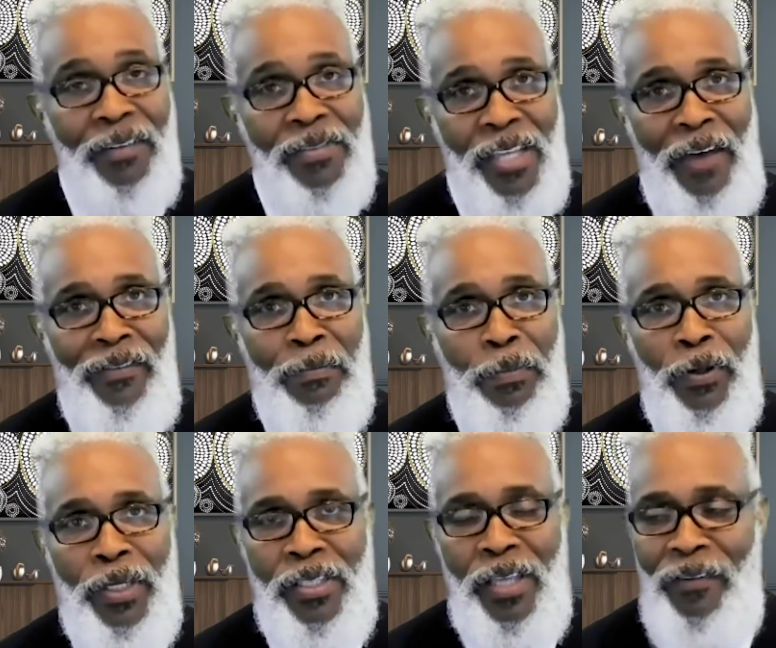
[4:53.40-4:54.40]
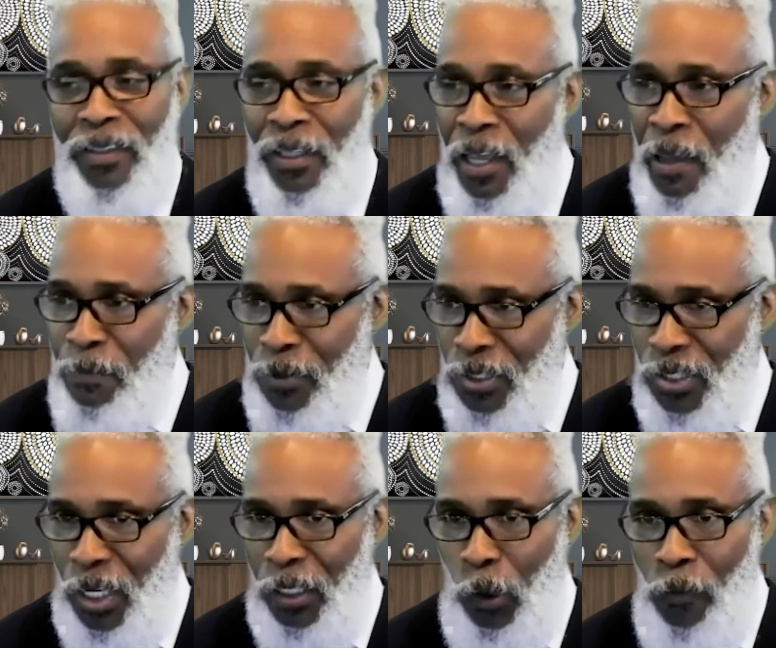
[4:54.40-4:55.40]
of
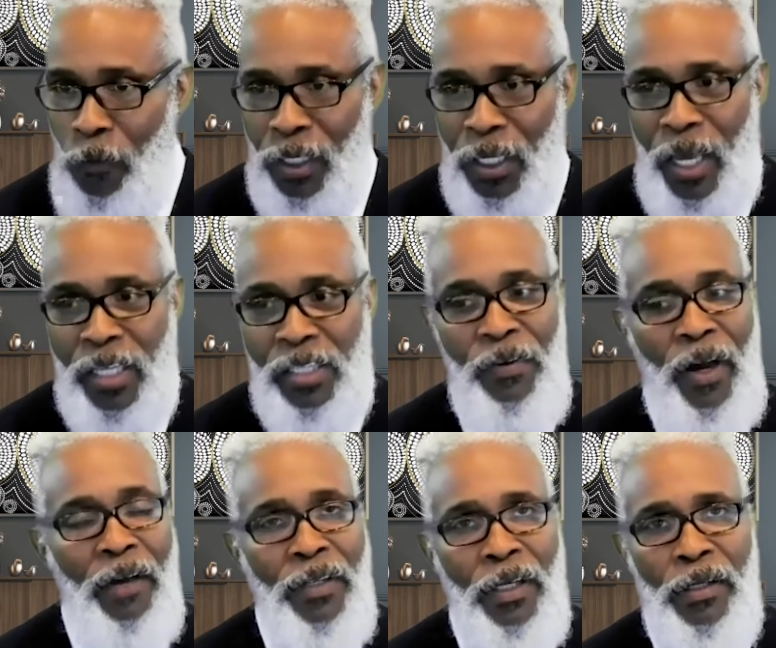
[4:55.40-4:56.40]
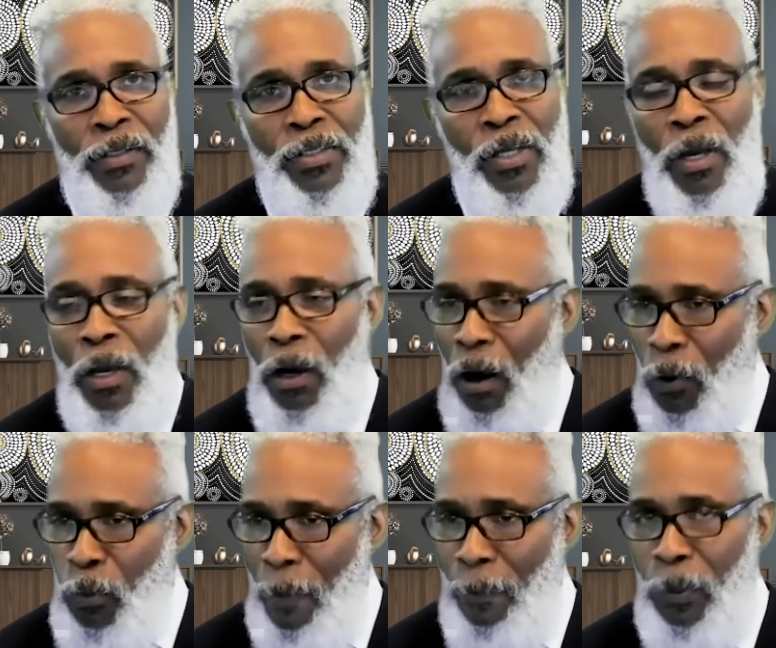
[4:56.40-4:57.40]
7.7% over the last 5 years, or
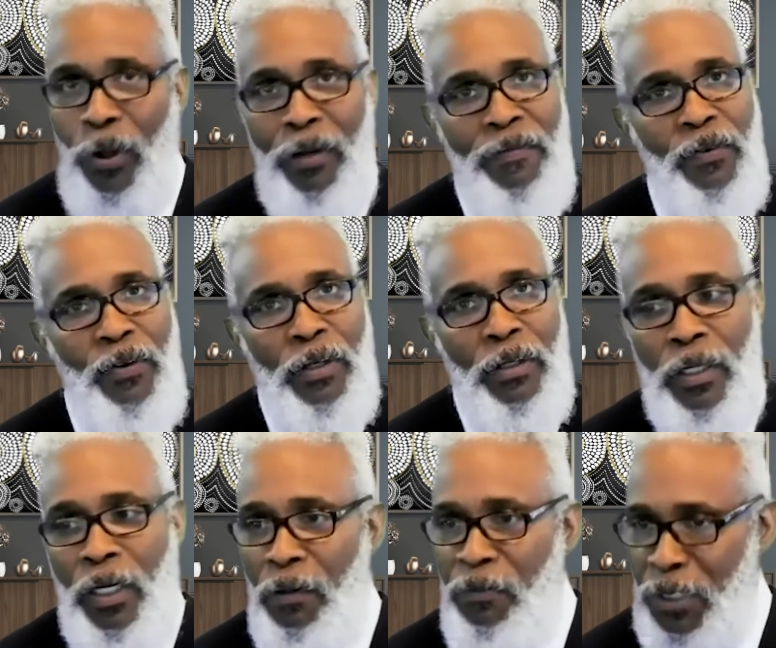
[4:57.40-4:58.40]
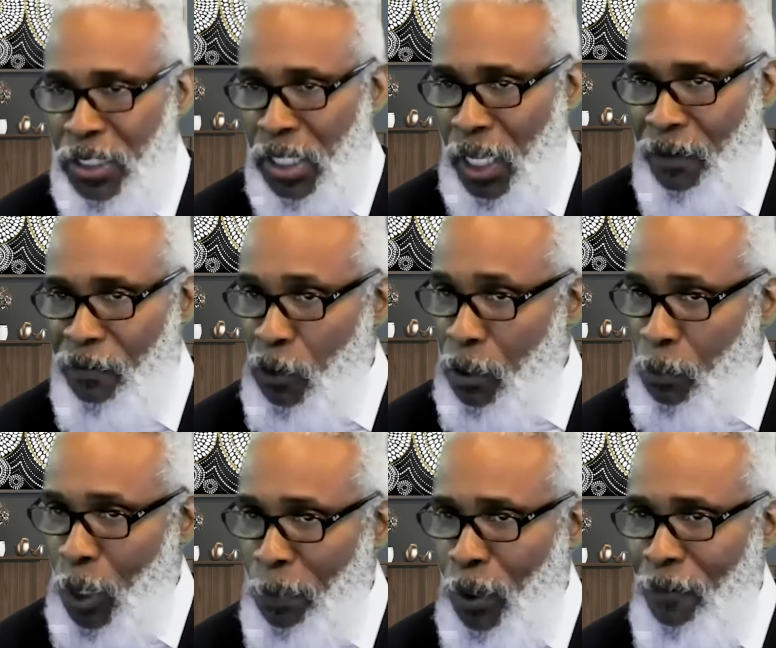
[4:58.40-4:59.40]

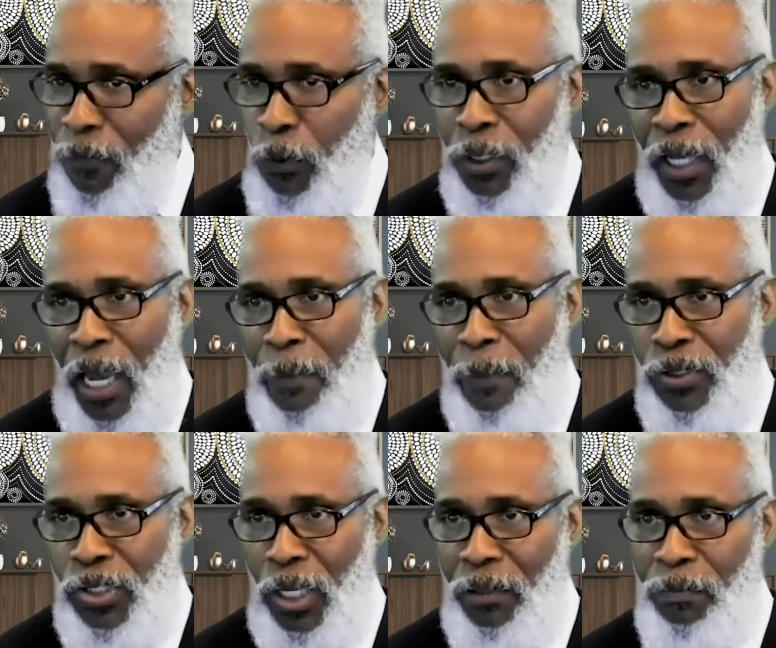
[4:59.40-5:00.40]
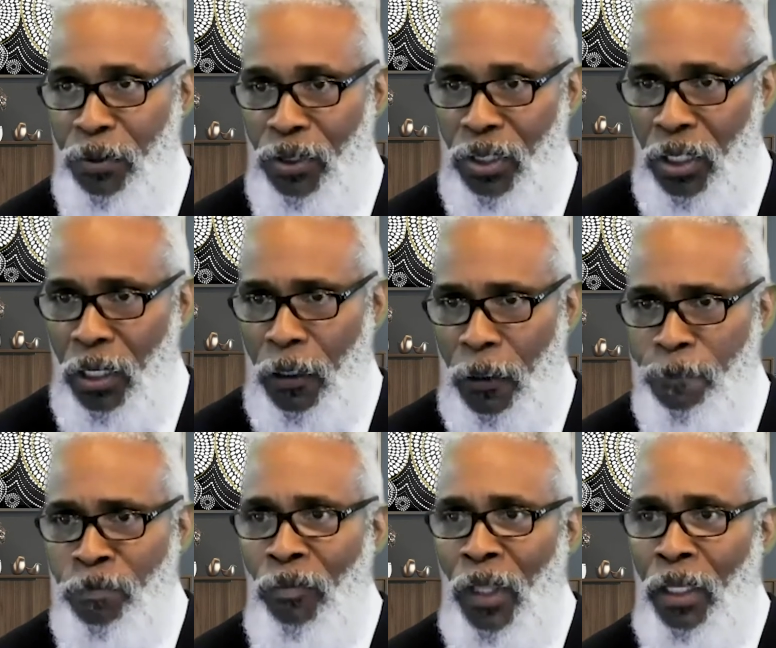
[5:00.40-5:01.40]
1.49% per year.
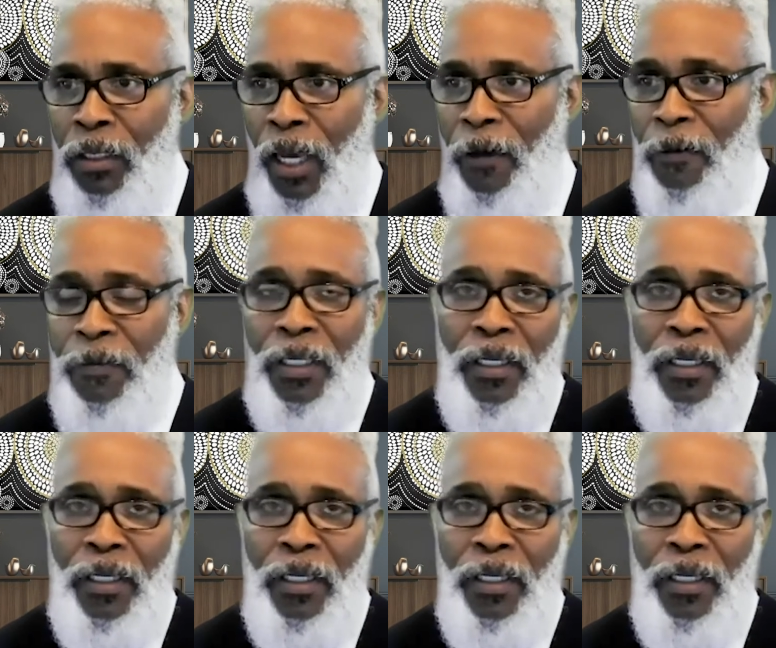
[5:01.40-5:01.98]
Now,